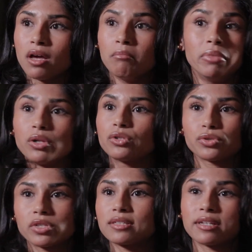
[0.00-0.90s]
bills
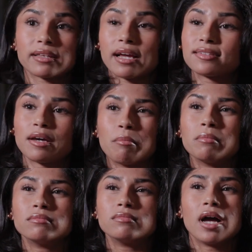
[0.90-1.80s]
or things like that,
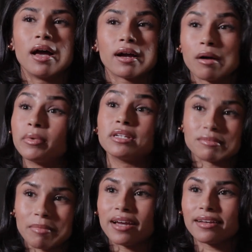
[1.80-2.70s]
some
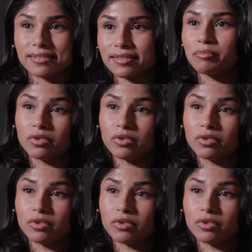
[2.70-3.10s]
companies might accept